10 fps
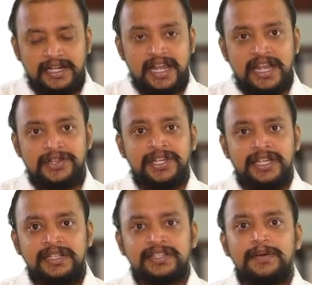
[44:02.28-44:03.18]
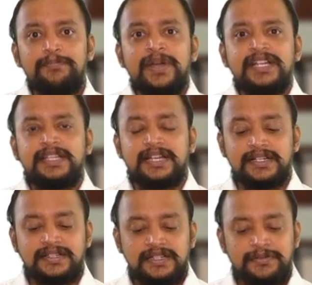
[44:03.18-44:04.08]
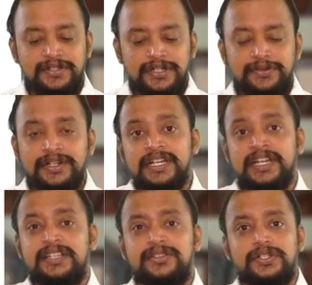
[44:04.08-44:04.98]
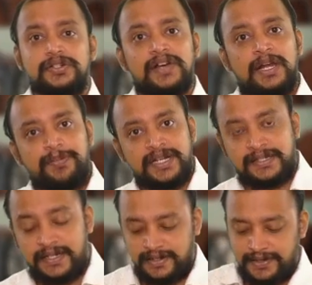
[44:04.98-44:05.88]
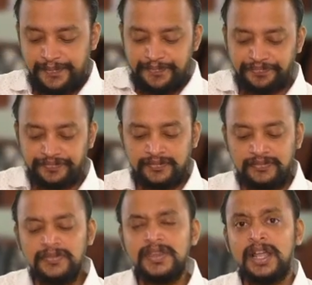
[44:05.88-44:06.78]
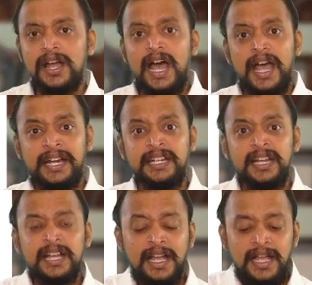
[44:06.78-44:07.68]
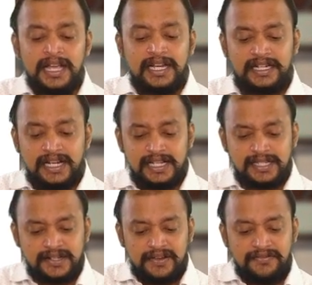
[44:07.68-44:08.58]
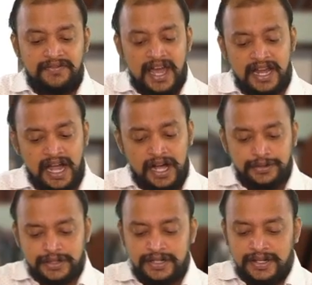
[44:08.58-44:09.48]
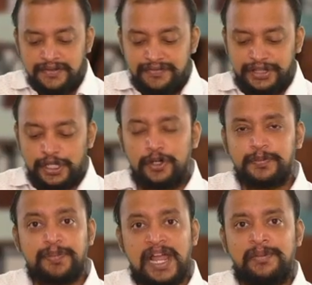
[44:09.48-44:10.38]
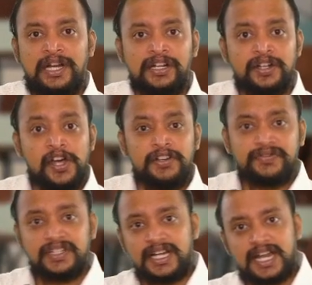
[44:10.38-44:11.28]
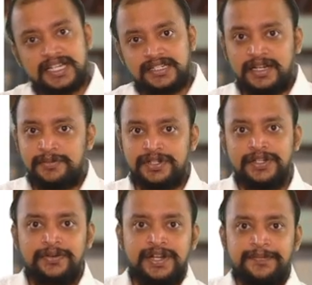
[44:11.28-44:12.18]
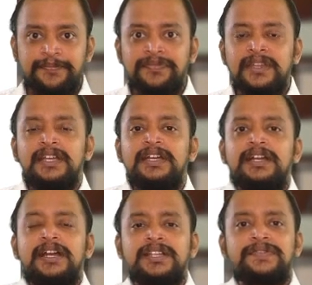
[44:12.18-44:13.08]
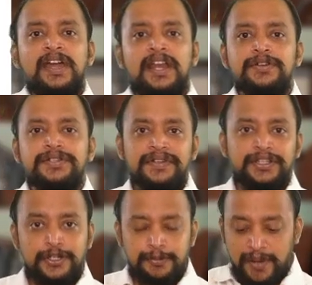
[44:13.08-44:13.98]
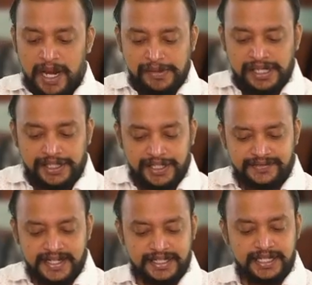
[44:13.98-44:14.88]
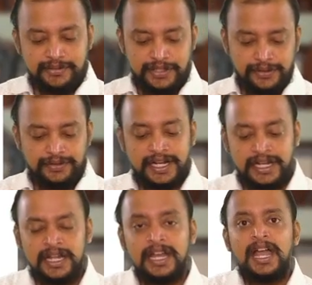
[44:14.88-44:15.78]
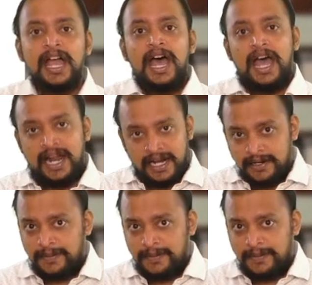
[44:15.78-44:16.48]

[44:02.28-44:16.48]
kgs. Basic customs duty is 12% and it is warehoused without payment of customs duty. It is warehouse without payment of customs duty and